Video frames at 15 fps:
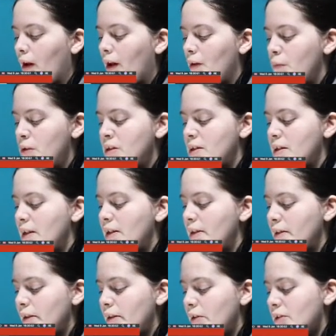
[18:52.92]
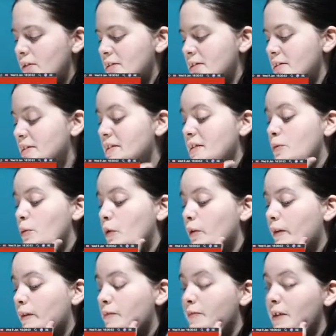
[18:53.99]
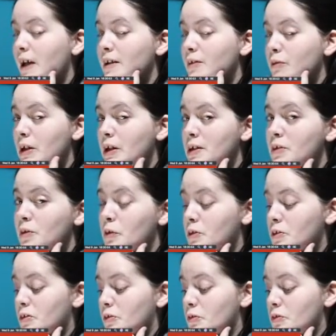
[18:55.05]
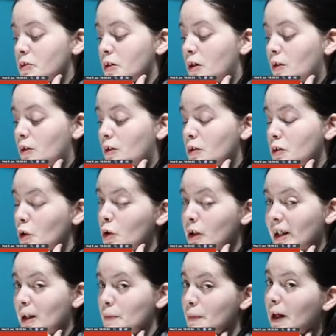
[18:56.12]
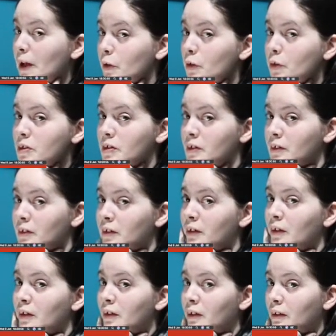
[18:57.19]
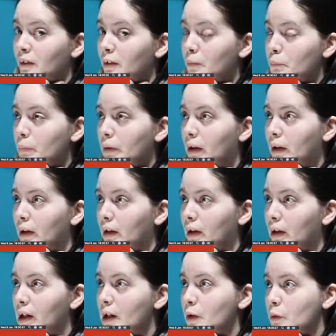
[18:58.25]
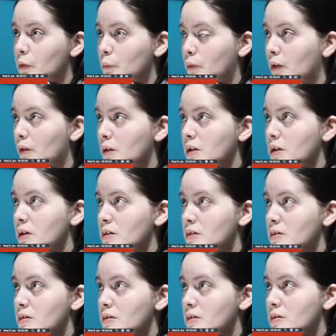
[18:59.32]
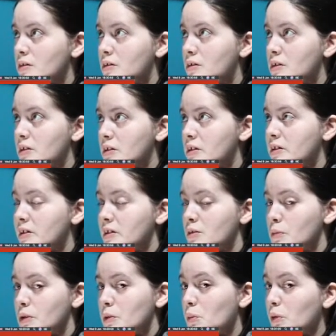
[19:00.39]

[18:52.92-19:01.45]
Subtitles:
I'd be slightly curious to see what the fat red toadstools are talking about, but I would probably just still be